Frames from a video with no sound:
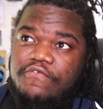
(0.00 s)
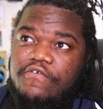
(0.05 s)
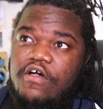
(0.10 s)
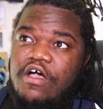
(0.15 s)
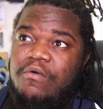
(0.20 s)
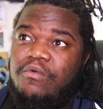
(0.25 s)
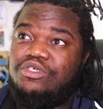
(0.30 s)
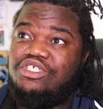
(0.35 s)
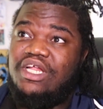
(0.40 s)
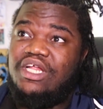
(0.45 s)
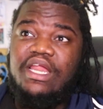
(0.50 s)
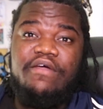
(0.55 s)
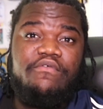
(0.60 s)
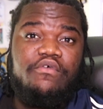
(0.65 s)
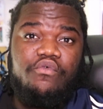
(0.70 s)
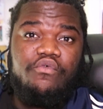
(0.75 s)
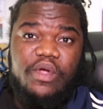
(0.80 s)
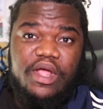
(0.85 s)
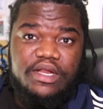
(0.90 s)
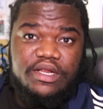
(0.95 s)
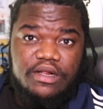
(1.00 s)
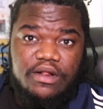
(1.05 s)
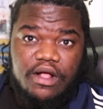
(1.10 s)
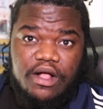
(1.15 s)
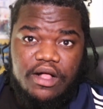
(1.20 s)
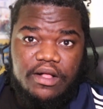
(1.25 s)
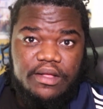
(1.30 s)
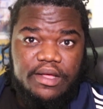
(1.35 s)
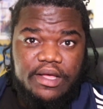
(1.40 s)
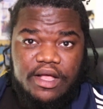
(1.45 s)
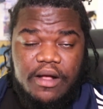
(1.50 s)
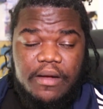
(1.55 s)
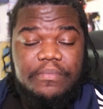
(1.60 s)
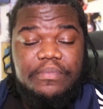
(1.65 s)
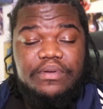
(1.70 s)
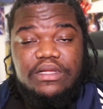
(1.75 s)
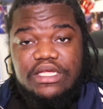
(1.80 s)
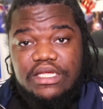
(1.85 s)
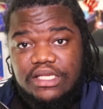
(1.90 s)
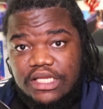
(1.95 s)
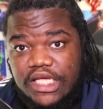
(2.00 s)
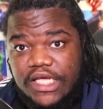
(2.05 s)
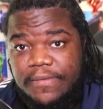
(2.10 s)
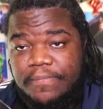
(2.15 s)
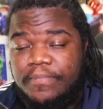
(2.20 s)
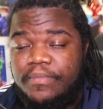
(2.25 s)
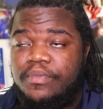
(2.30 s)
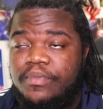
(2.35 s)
which I never read completely.